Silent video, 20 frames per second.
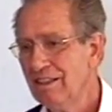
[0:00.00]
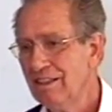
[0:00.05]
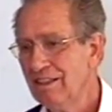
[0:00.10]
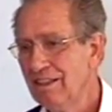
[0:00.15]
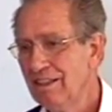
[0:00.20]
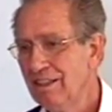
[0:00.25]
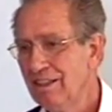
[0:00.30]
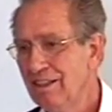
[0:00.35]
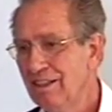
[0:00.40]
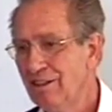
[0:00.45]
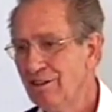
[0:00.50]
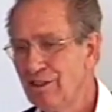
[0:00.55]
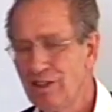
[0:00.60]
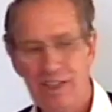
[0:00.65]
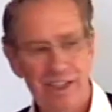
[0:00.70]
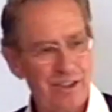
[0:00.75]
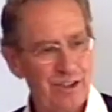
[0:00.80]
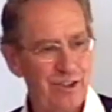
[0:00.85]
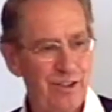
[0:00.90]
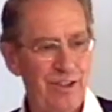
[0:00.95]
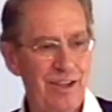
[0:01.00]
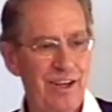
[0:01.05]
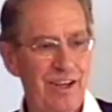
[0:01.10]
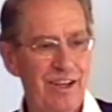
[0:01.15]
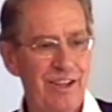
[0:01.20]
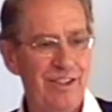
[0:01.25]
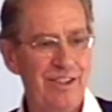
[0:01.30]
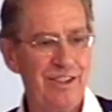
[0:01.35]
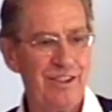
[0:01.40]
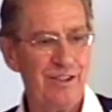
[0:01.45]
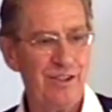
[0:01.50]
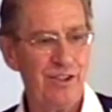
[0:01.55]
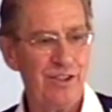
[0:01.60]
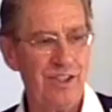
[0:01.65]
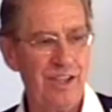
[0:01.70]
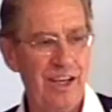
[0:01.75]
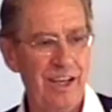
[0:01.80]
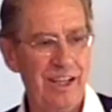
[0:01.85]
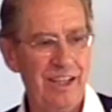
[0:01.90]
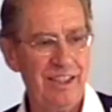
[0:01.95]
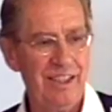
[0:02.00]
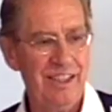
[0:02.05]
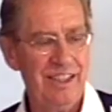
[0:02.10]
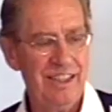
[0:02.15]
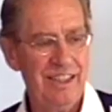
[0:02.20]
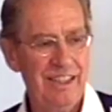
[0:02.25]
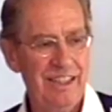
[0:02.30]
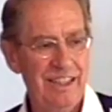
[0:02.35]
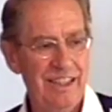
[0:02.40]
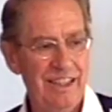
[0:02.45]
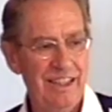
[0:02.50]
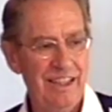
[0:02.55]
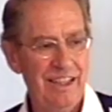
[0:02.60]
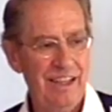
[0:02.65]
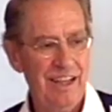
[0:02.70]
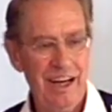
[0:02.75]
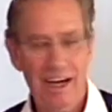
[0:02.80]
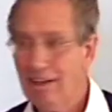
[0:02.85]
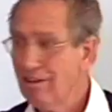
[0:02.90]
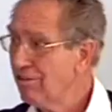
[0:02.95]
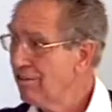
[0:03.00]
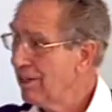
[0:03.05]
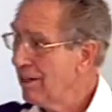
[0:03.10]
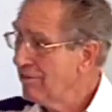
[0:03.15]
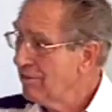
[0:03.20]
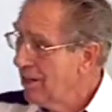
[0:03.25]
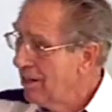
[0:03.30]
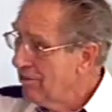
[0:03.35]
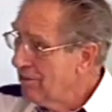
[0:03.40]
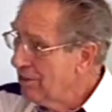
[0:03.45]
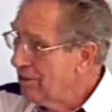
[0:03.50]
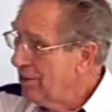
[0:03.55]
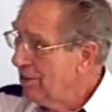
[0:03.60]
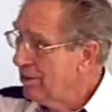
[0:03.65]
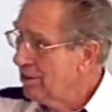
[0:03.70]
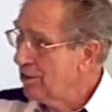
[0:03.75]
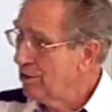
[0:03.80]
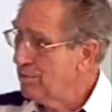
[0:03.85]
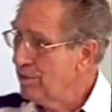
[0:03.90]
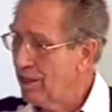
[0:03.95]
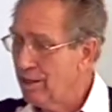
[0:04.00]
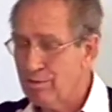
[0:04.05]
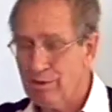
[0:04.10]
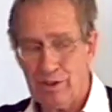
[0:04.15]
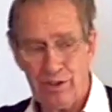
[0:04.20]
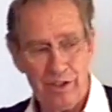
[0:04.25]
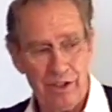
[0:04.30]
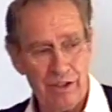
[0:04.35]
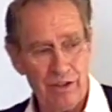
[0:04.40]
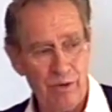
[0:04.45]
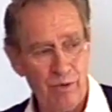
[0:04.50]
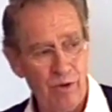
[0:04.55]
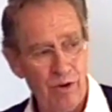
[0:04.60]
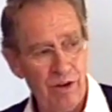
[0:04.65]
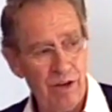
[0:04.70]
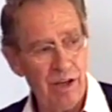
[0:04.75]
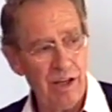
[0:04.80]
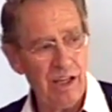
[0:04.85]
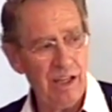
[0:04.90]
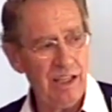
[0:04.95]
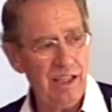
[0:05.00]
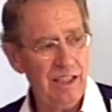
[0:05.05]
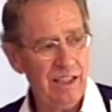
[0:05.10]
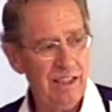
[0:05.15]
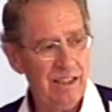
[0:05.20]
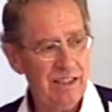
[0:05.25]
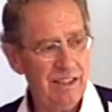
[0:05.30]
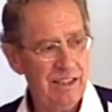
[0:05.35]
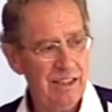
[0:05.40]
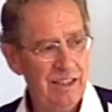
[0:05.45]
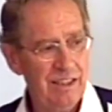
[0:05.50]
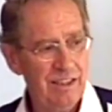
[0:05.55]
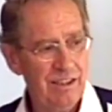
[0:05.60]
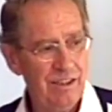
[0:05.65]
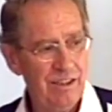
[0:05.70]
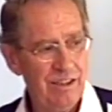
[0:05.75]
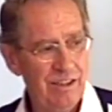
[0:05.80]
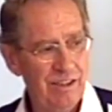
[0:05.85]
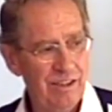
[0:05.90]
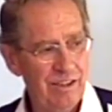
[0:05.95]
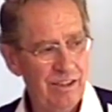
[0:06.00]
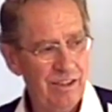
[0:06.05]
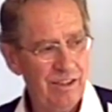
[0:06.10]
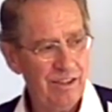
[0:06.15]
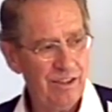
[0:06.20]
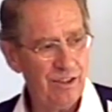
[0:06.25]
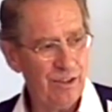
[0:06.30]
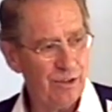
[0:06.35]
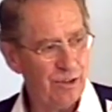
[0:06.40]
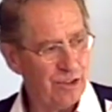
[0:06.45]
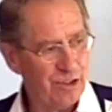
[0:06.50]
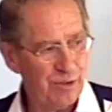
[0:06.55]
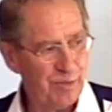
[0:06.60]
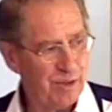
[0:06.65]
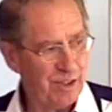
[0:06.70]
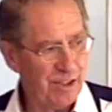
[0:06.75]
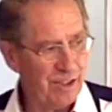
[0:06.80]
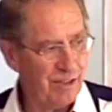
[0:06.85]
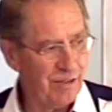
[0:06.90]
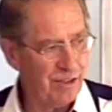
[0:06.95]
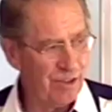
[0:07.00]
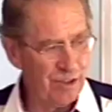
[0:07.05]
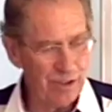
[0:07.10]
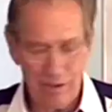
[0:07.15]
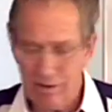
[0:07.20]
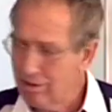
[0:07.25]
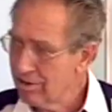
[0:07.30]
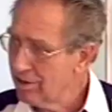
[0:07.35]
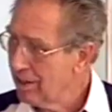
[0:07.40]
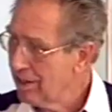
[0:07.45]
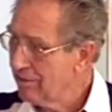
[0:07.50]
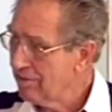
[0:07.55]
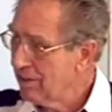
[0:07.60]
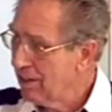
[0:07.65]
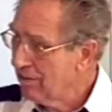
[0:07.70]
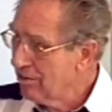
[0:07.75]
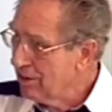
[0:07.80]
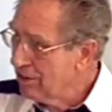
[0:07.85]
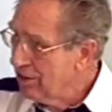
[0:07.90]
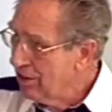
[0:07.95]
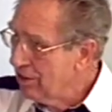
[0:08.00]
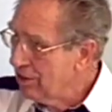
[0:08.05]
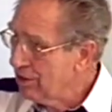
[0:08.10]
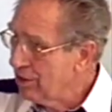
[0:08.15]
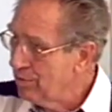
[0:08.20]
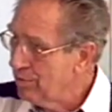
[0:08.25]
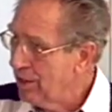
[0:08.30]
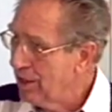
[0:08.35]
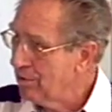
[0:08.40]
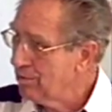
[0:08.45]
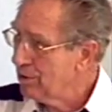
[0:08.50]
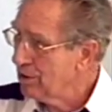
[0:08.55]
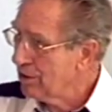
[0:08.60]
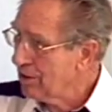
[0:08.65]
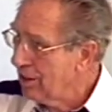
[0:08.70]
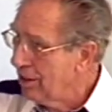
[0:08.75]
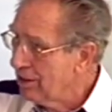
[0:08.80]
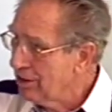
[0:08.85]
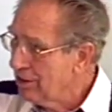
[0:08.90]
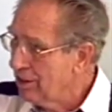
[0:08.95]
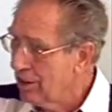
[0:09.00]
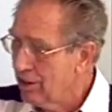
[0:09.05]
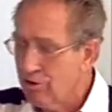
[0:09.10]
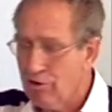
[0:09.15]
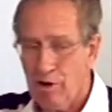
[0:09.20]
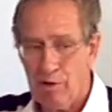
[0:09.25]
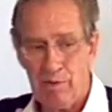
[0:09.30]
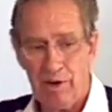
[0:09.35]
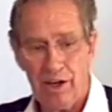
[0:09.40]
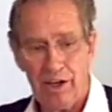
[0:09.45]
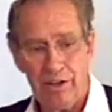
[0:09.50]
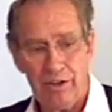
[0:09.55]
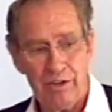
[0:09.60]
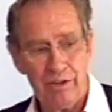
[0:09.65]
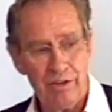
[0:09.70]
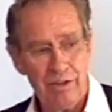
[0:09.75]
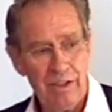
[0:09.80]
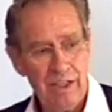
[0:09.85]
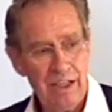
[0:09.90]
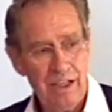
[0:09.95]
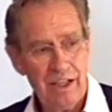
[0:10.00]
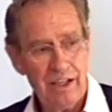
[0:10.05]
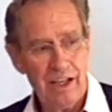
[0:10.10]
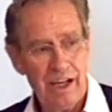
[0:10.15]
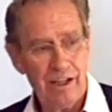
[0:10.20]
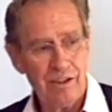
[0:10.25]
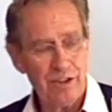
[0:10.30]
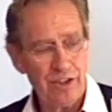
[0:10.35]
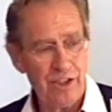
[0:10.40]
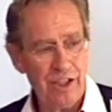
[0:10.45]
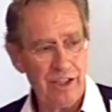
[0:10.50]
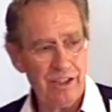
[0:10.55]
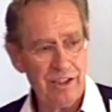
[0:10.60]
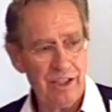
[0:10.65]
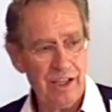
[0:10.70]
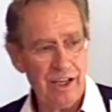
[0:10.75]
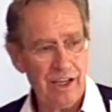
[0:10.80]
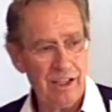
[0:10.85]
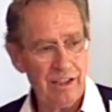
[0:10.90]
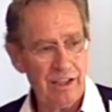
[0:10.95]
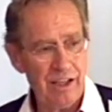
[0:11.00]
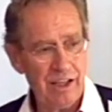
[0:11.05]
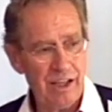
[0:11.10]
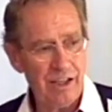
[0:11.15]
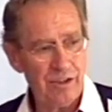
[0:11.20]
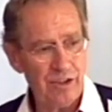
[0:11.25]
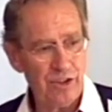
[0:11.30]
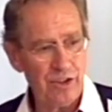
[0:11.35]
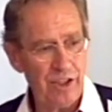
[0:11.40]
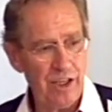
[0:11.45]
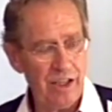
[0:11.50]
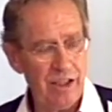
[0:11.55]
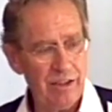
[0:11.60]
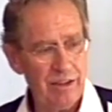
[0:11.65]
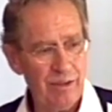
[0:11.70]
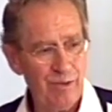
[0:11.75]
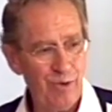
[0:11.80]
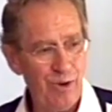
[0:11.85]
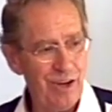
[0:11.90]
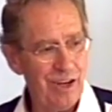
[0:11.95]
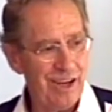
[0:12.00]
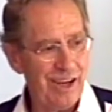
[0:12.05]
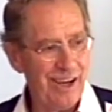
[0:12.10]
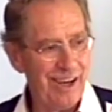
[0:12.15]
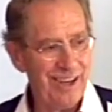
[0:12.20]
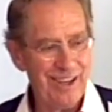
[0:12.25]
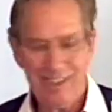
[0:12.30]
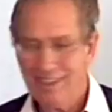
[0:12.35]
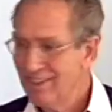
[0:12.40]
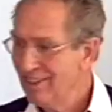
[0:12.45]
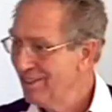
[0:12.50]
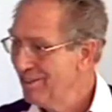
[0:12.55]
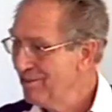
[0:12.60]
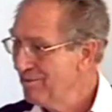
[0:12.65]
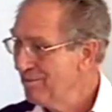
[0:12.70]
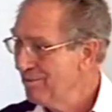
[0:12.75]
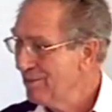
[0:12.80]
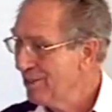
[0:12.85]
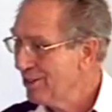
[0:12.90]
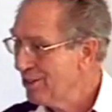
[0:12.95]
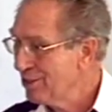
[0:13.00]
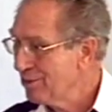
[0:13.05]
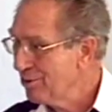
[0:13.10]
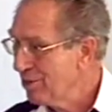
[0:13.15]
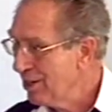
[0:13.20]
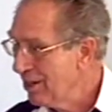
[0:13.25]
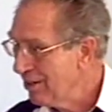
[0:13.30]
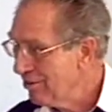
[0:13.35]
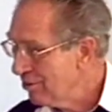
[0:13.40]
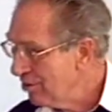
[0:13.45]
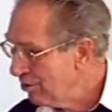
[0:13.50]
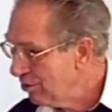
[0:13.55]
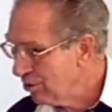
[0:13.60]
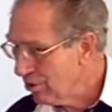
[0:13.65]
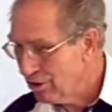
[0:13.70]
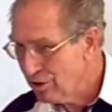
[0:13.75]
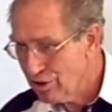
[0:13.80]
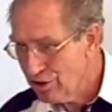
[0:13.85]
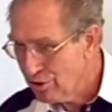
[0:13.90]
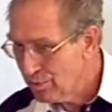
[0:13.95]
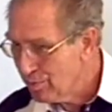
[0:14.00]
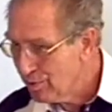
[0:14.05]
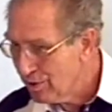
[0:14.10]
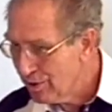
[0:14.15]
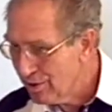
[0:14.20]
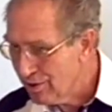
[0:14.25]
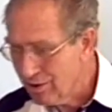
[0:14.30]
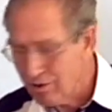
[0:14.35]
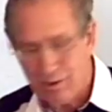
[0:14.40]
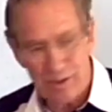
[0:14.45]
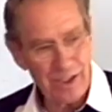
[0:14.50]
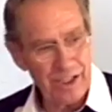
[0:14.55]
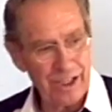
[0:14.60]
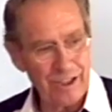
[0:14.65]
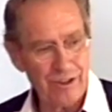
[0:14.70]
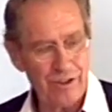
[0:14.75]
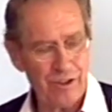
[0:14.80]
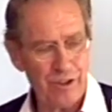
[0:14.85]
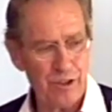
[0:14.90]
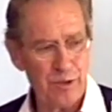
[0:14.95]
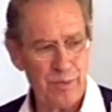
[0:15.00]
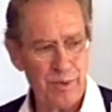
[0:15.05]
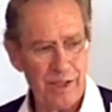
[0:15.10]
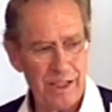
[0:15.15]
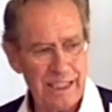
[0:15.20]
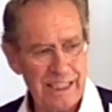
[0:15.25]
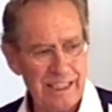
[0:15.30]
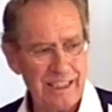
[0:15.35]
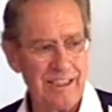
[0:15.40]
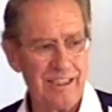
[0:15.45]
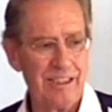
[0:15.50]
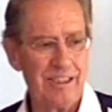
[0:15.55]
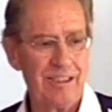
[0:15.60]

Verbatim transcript: Now, is that so hard to understand? I don't have to have the Ten Commandments on the wall. You, as a believer, you don't have to have the Ten Commandments constantly remind you, Thou shalt not and thou shalt. Why? Because we have the Holy Spirit who takes its place.